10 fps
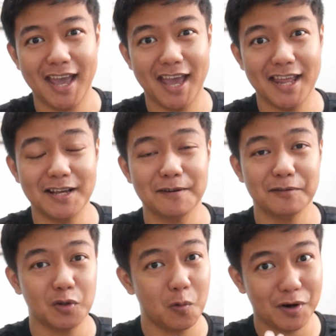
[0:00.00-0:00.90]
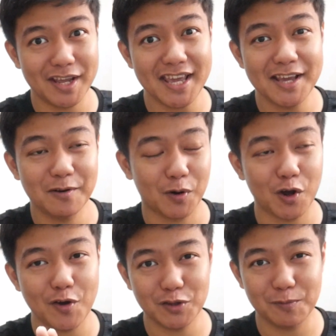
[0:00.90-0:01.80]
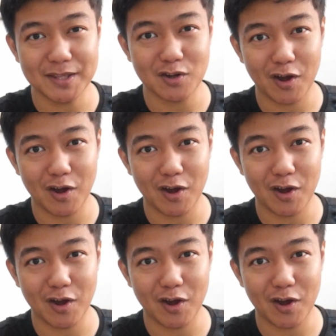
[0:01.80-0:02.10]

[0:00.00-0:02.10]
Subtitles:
And don't worry, we're going to be